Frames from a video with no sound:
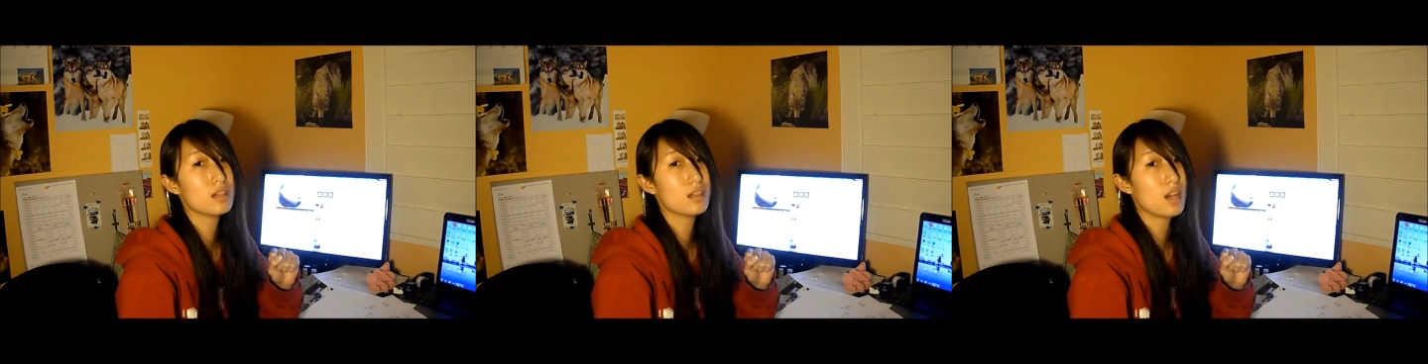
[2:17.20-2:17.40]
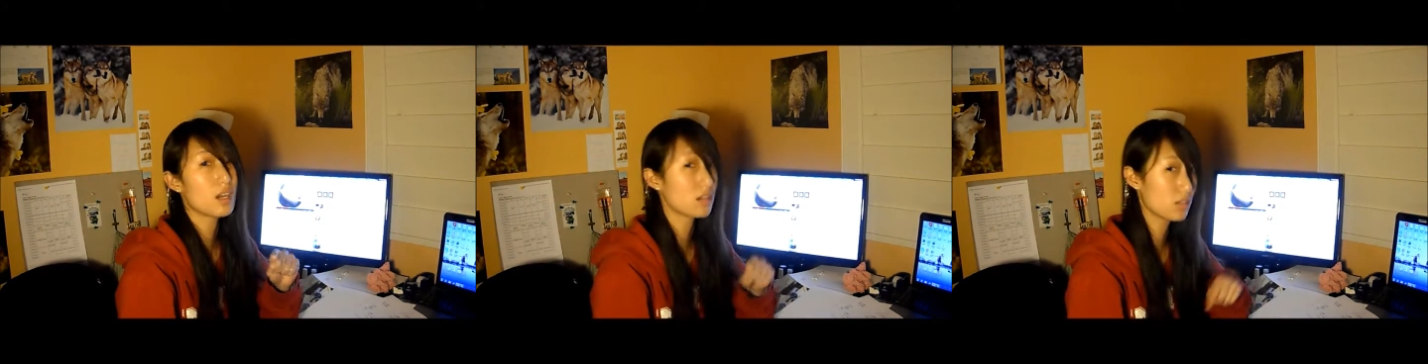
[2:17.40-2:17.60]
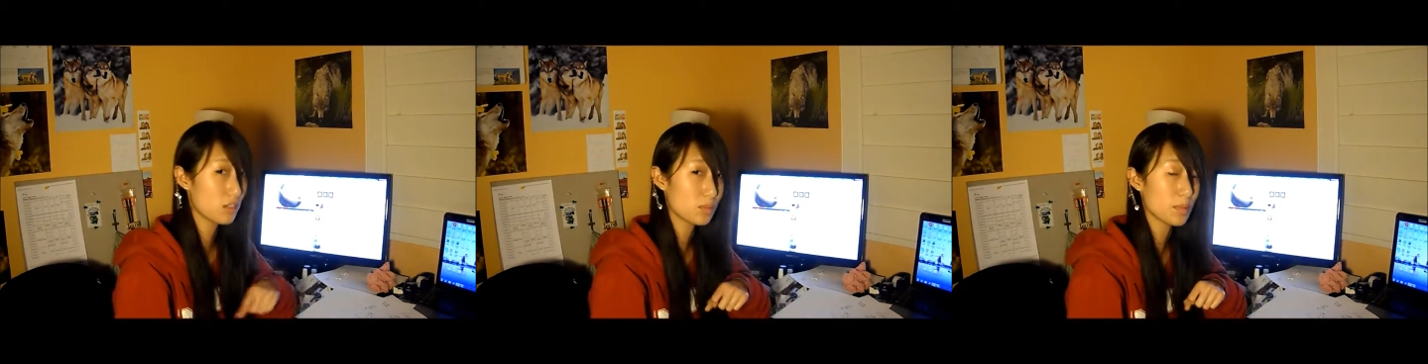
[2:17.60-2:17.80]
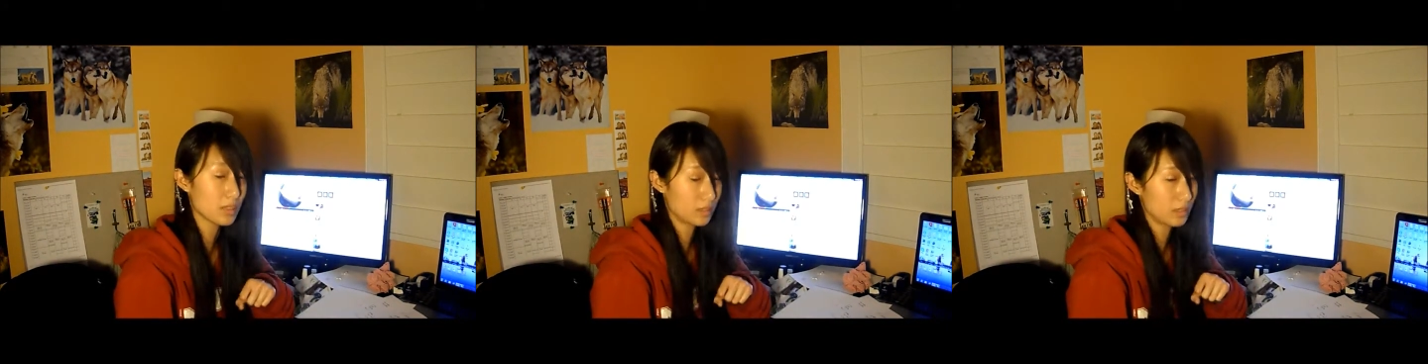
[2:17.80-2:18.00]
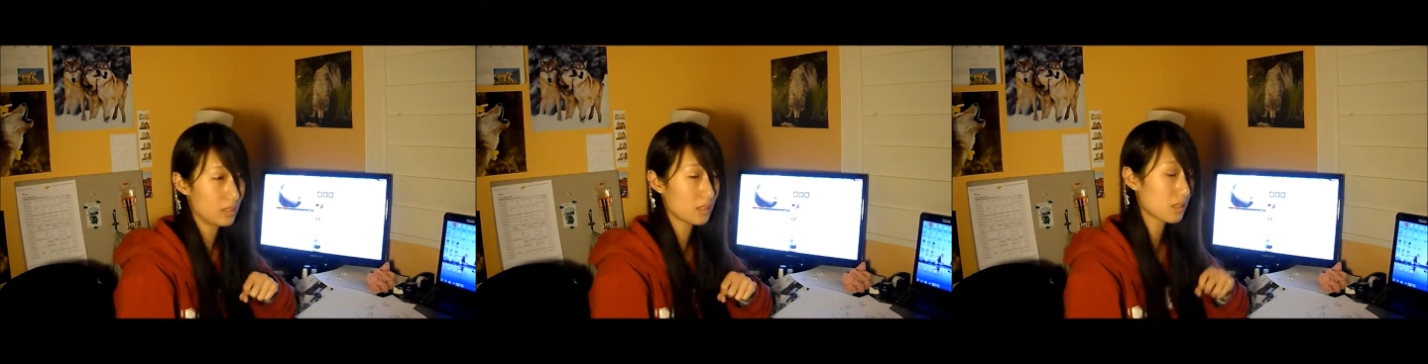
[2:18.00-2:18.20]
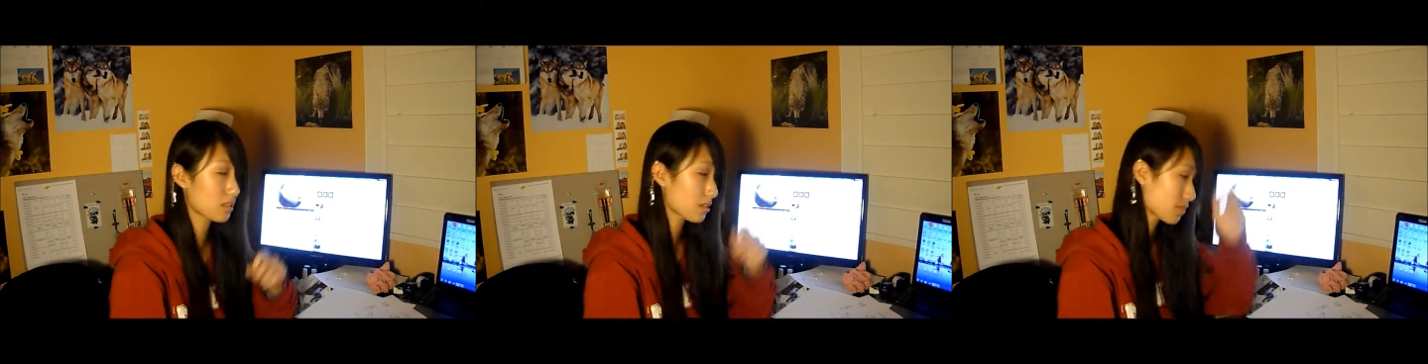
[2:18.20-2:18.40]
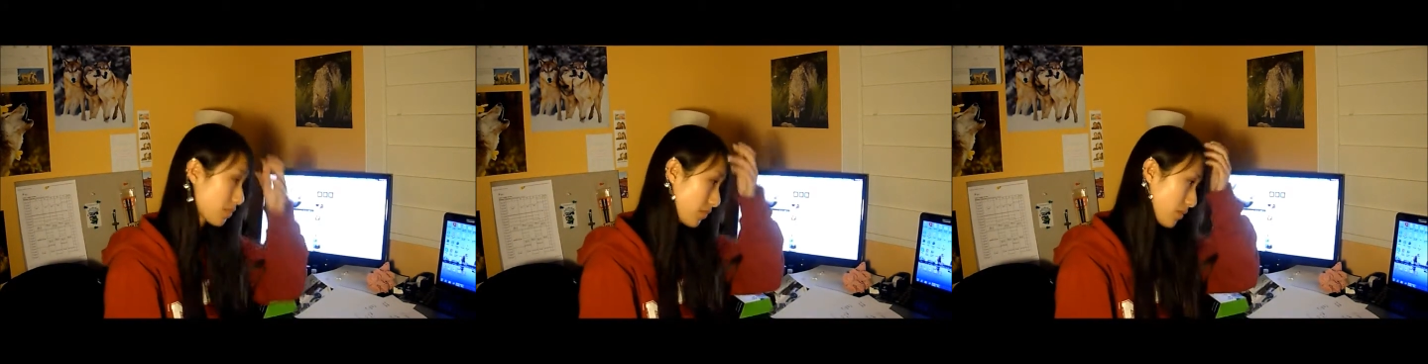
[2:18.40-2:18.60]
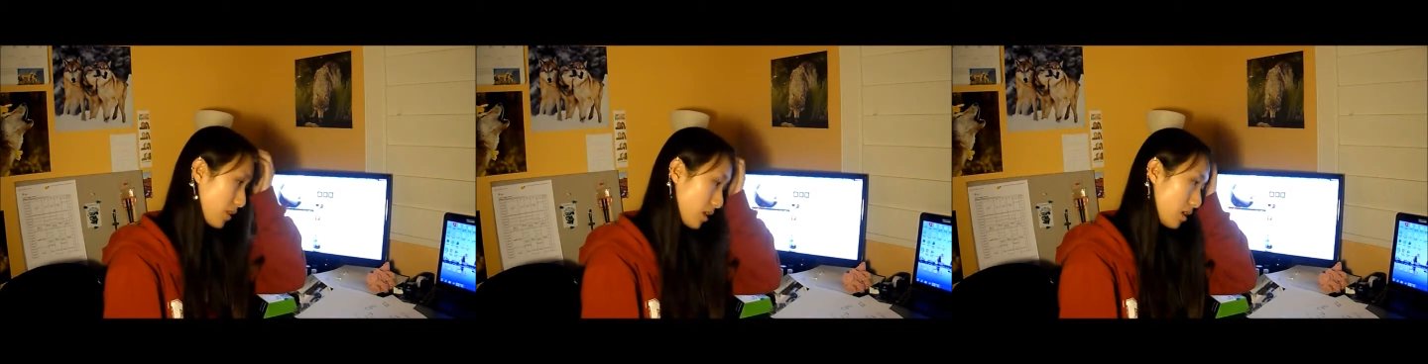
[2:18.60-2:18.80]
I don't know about this.
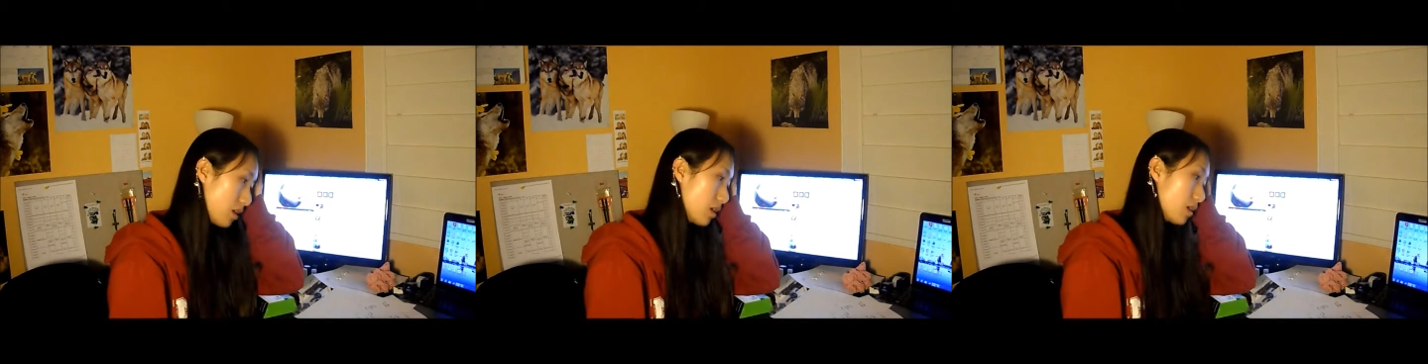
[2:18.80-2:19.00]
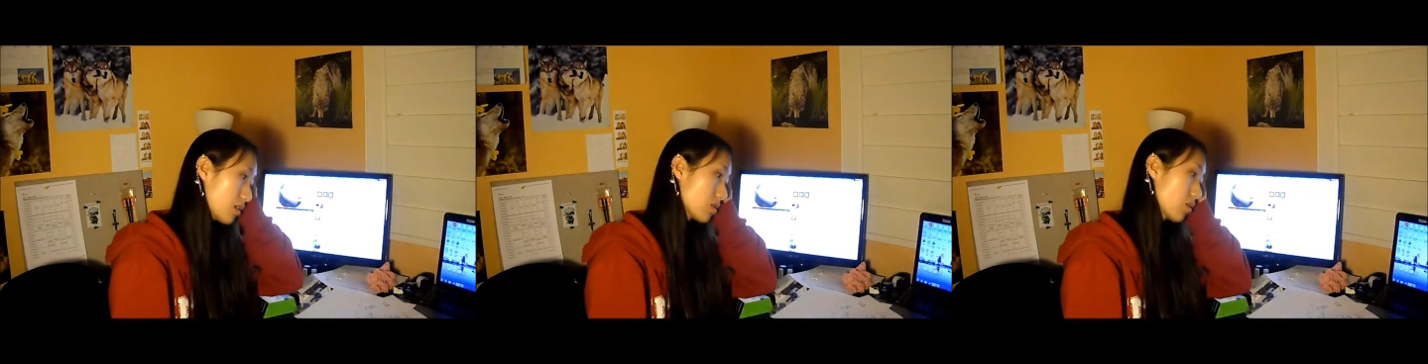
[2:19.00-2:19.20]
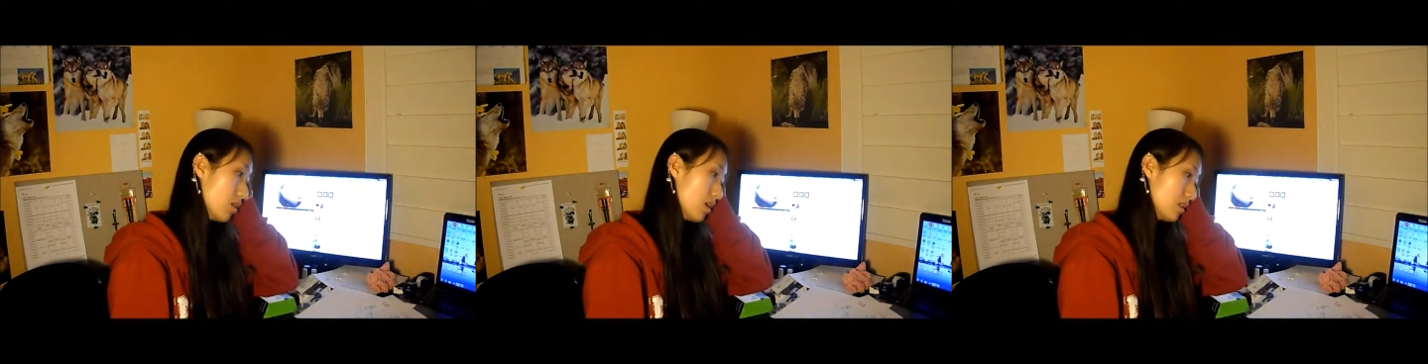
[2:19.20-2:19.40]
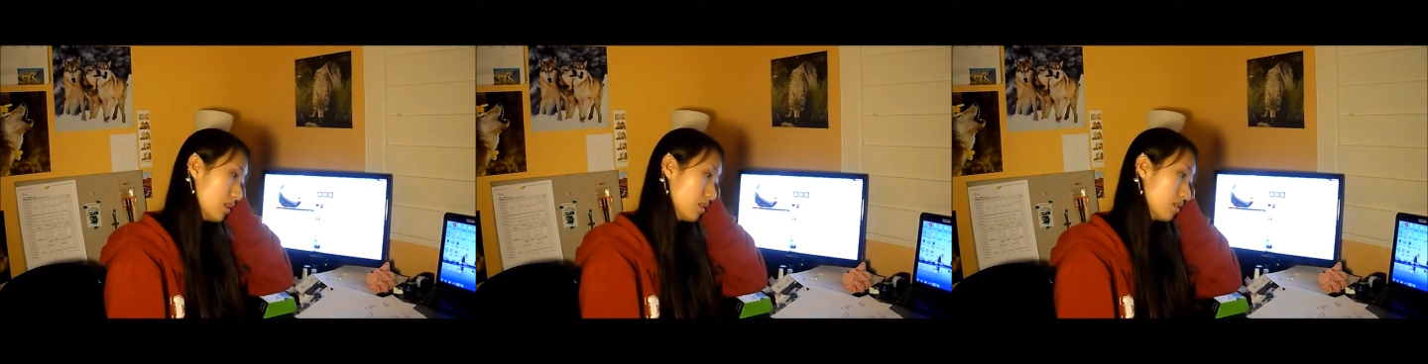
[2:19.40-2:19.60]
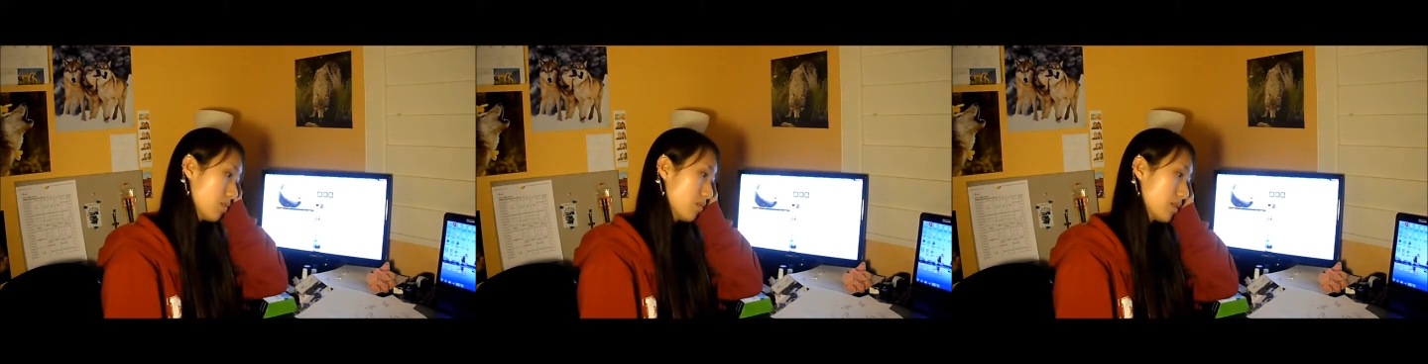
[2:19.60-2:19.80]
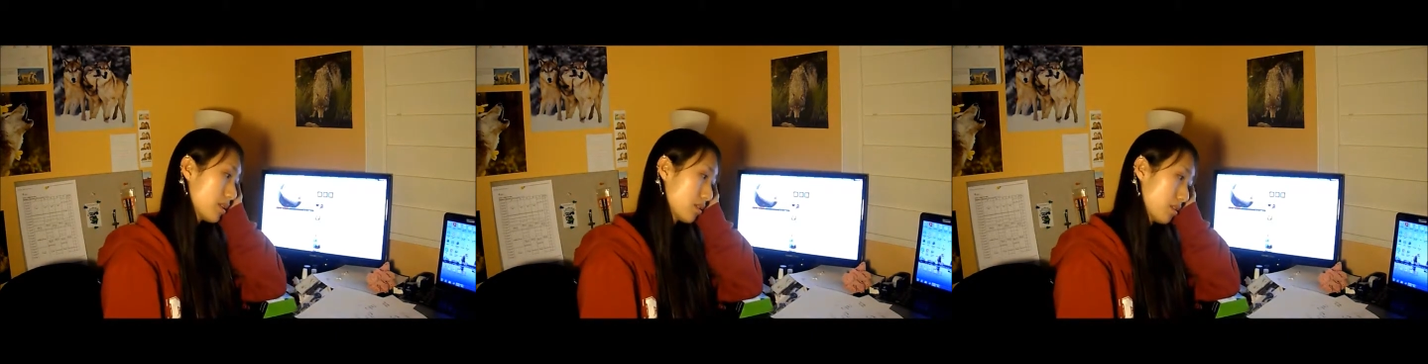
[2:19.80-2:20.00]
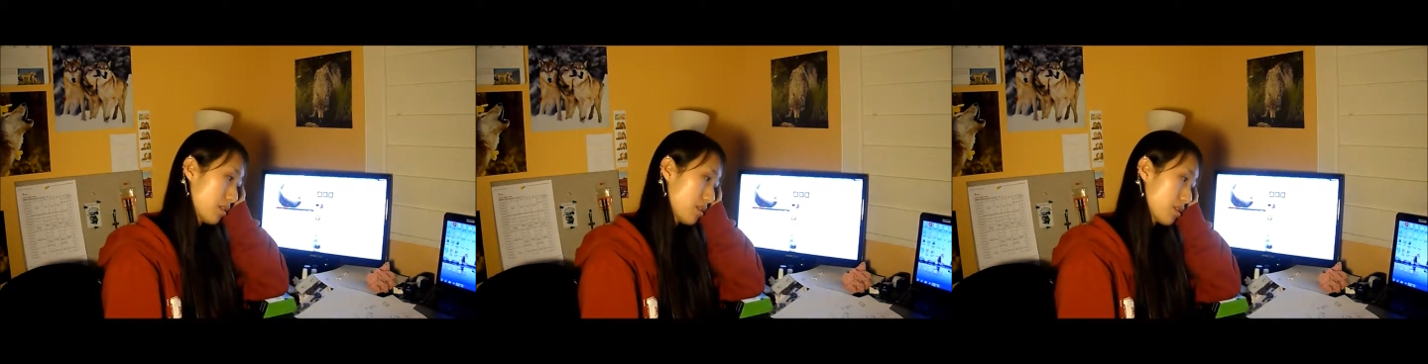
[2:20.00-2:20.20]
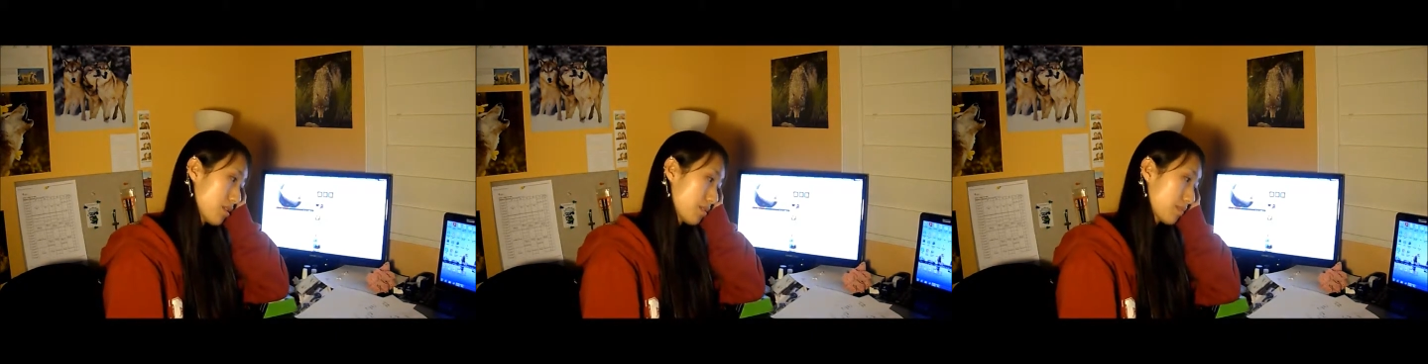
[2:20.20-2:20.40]
So I did some
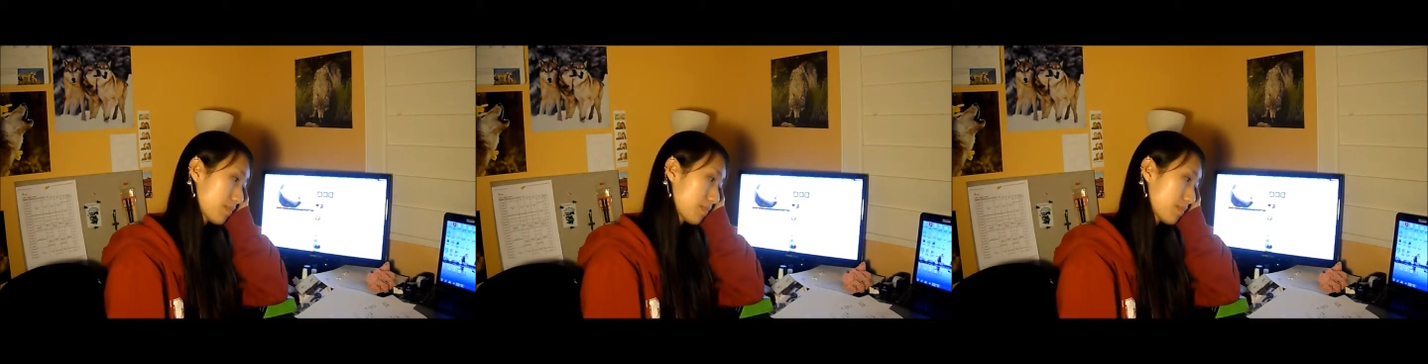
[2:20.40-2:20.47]
research,